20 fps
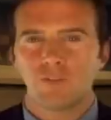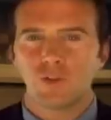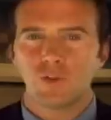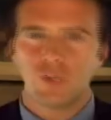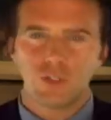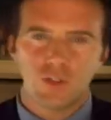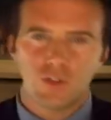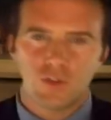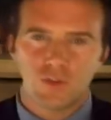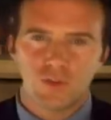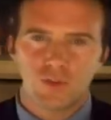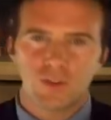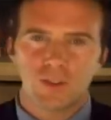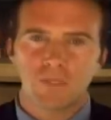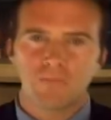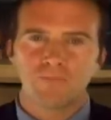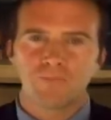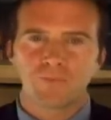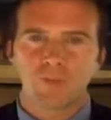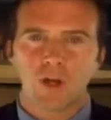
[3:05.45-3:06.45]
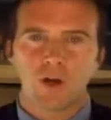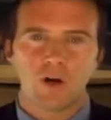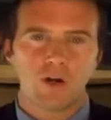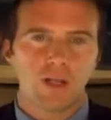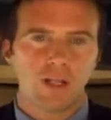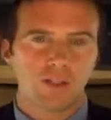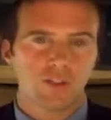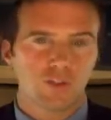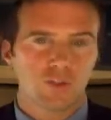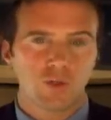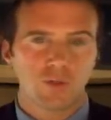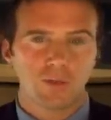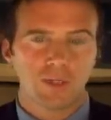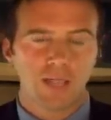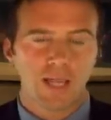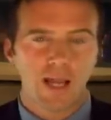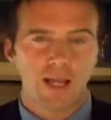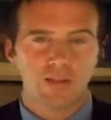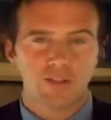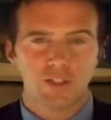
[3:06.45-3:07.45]
you use our L-ascorbic
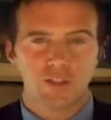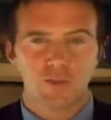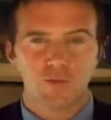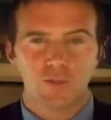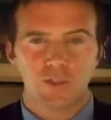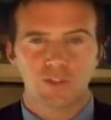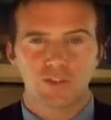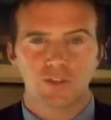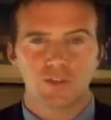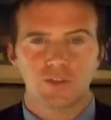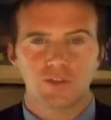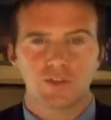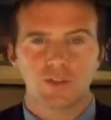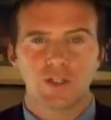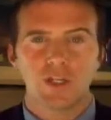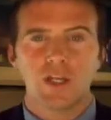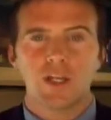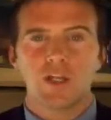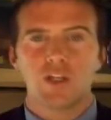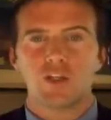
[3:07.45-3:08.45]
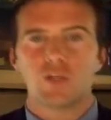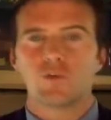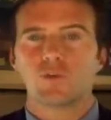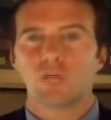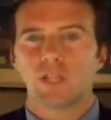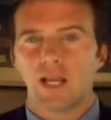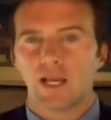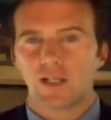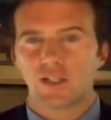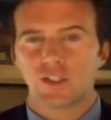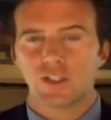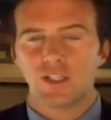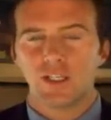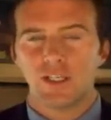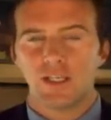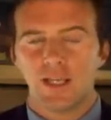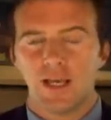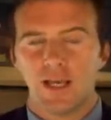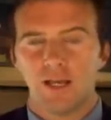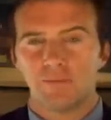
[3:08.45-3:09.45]
acid crystals, you will actually
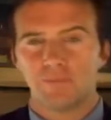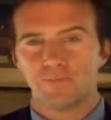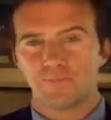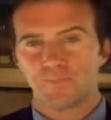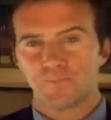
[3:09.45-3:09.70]
get